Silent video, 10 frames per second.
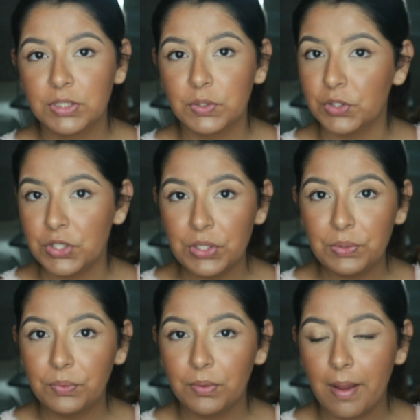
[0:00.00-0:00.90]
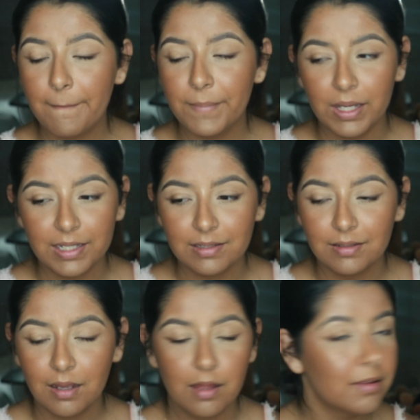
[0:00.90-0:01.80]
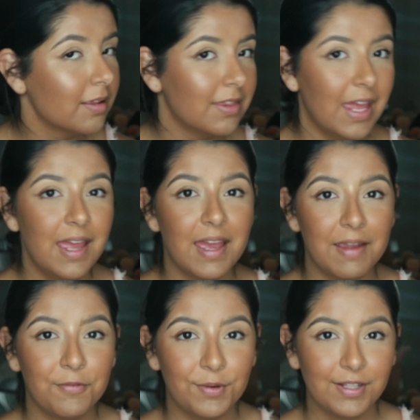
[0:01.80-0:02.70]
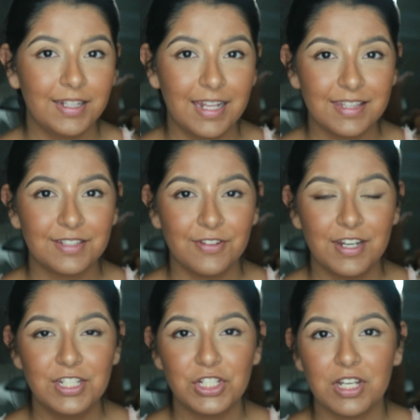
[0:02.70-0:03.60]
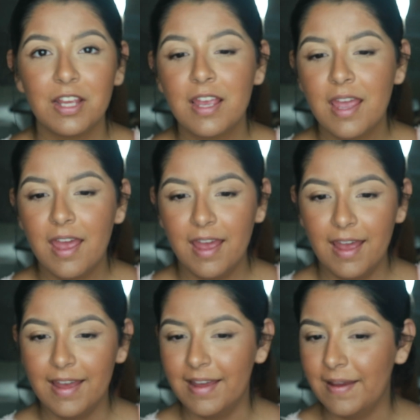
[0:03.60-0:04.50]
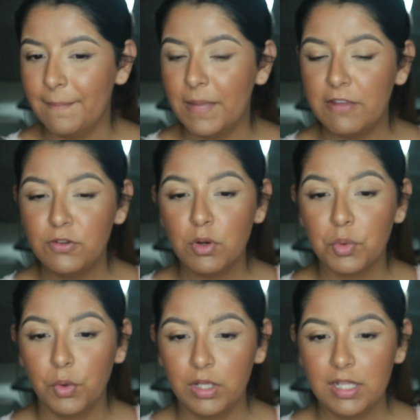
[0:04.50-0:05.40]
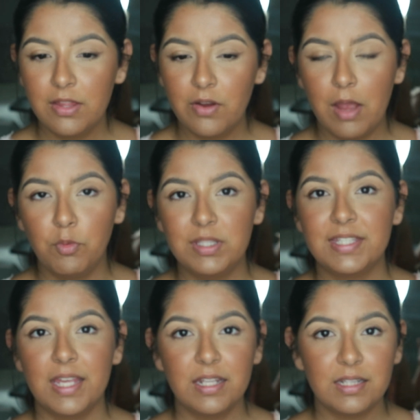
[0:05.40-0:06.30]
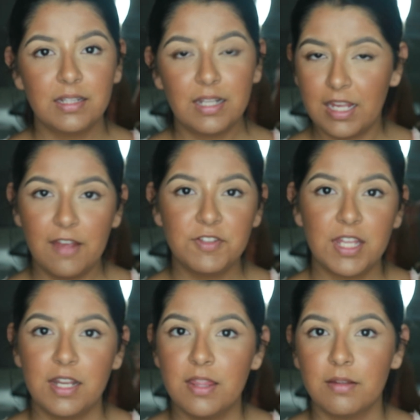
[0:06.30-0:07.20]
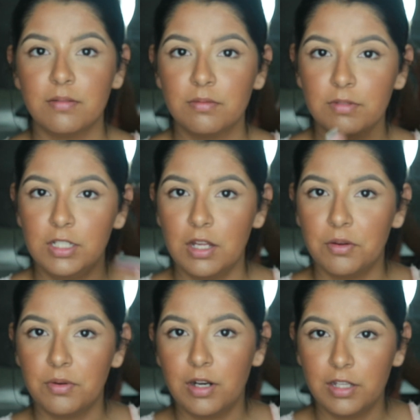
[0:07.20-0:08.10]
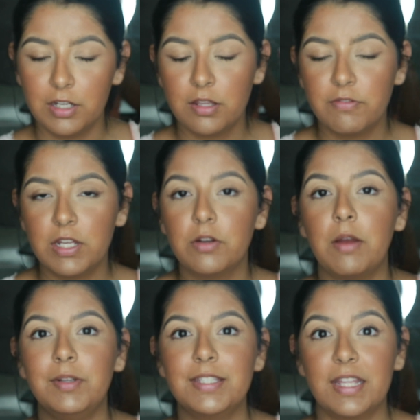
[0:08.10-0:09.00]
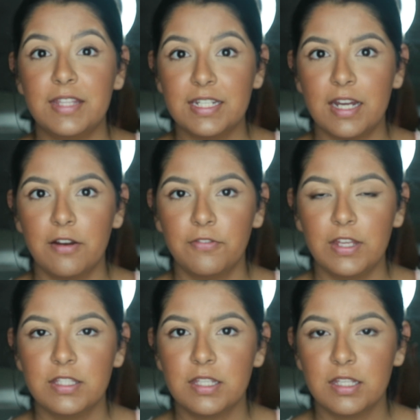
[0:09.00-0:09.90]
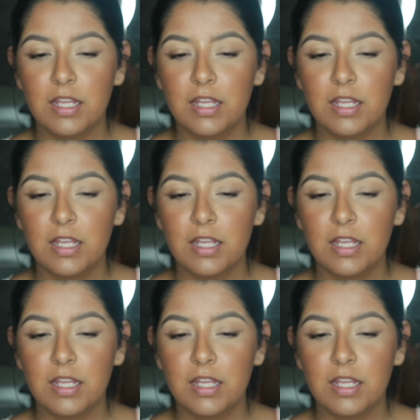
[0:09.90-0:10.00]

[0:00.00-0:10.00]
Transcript: or two, but other than that, I really like this foundation. If you are oily though, I would set, like I've said in the, you know, earlier in the video, I would set the entire face,